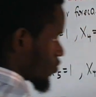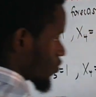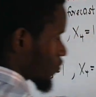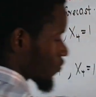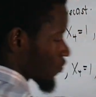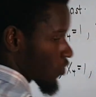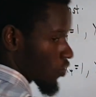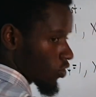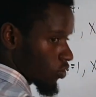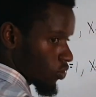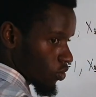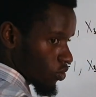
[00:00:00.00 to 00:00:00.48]
to
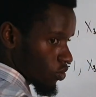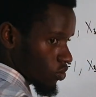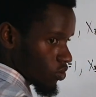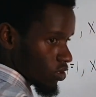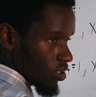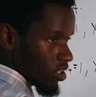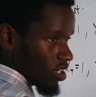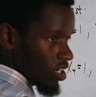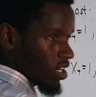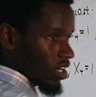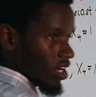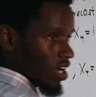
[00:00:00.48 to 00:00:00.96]
follow.
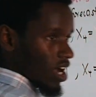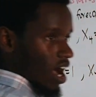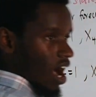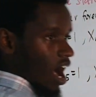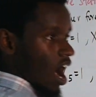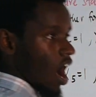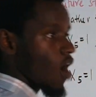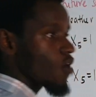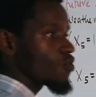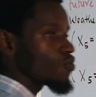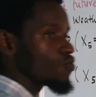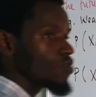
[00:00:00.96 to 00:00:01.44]

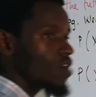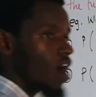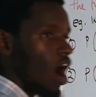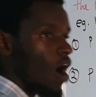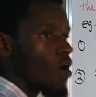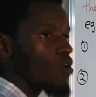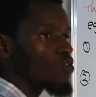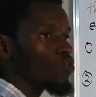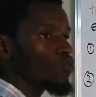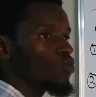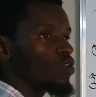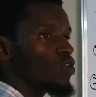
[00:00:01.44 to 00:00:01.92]
How do we
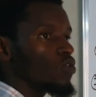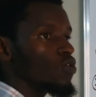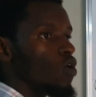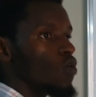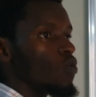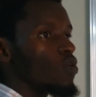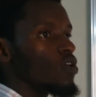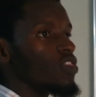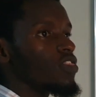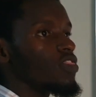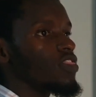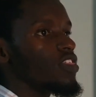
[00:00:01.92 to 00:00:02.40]

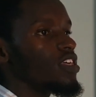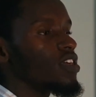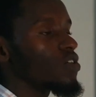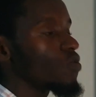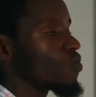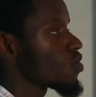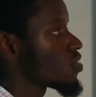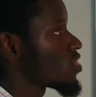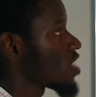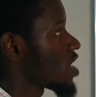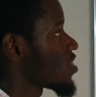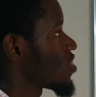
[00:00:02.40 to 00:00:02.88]
go
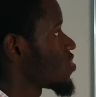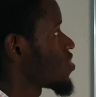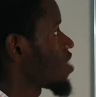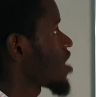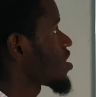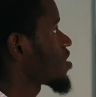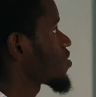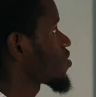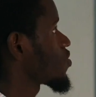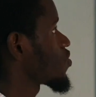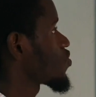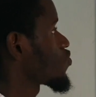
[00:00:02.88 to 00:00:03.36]
with
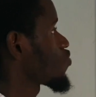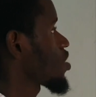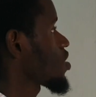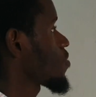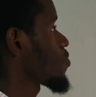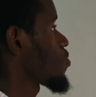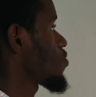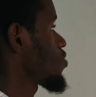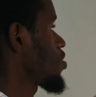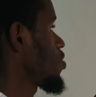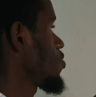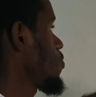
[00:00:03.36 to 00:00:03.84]
that
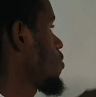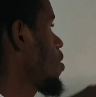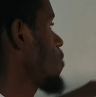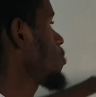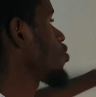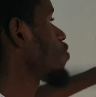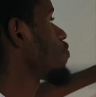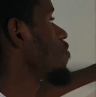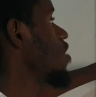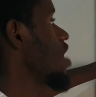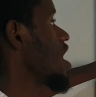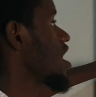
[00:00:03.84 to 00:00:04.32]
the
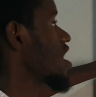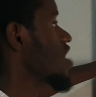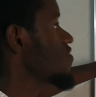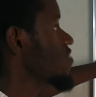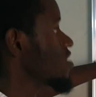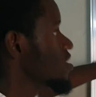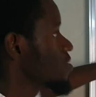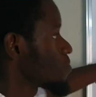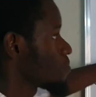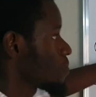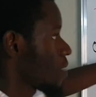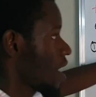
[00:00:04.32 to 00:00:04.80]
probability of a
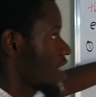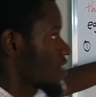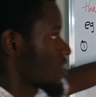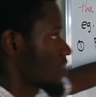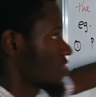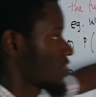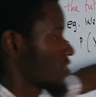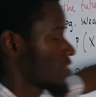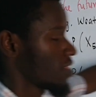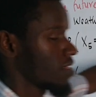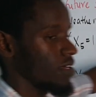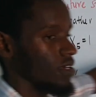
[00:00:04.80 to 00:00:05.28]
given
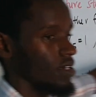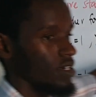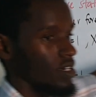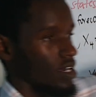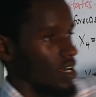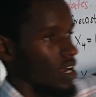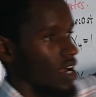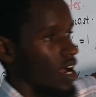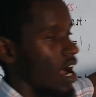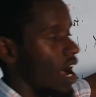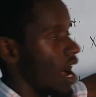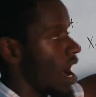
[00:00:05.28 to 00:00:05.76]
path?
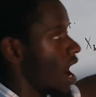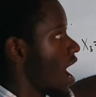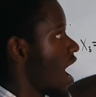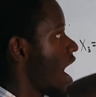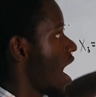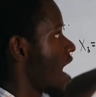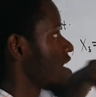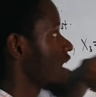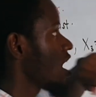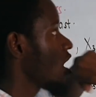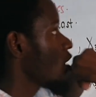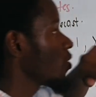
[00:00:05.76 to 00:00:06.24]

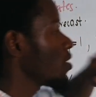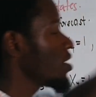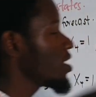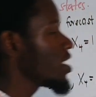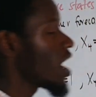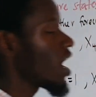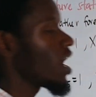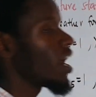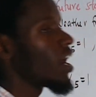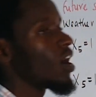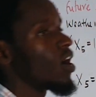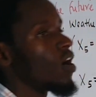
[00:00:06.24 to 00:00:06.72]
Now
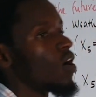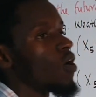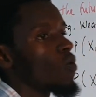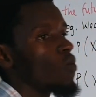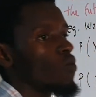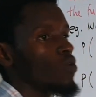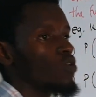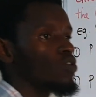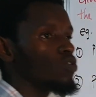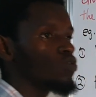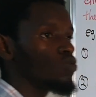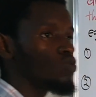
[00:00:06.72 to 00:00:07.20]
here
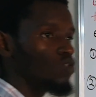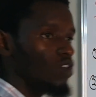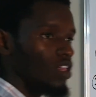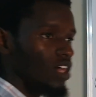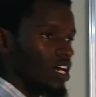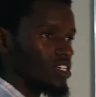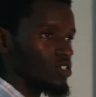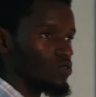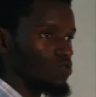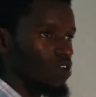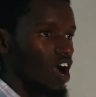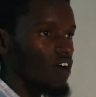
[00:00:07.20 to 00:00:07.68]
we need to know
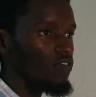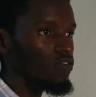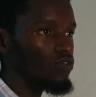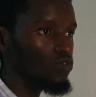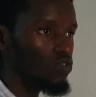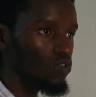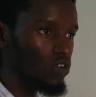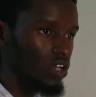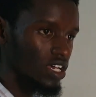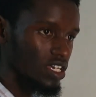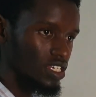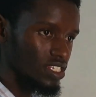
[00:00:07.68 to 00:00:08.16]
that we have
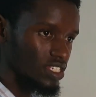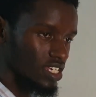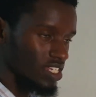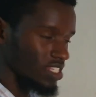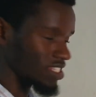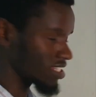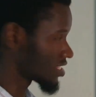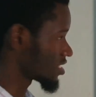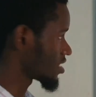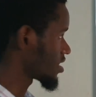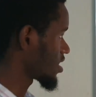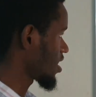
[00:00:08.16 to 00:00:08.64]
two
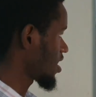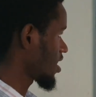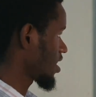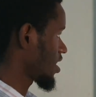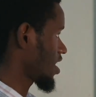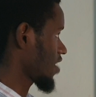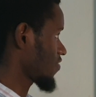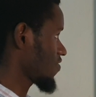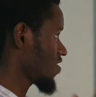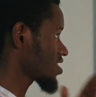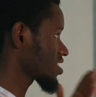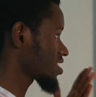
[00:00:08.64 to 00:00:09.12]
cases.
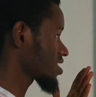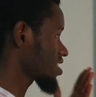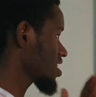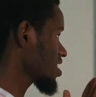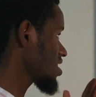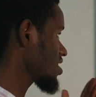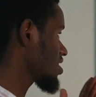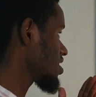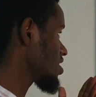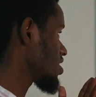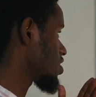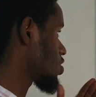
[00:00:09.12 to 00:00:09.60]
The first
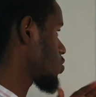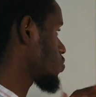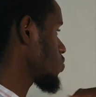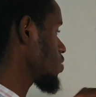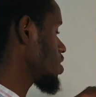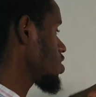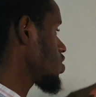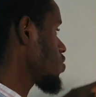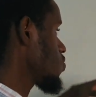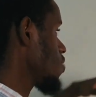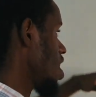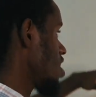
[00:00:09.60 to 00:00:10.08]
case is
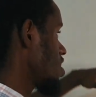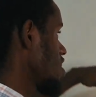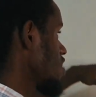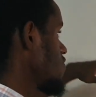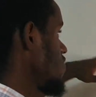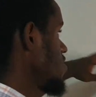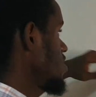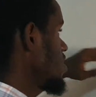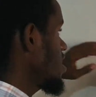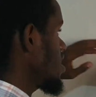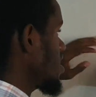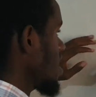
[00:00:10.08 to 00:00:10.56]
when we are
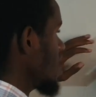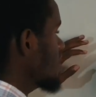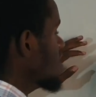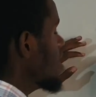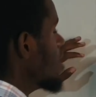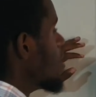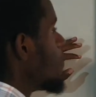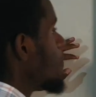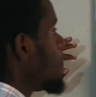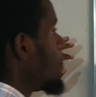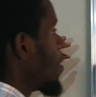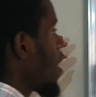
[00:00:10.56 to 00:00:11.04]
given just a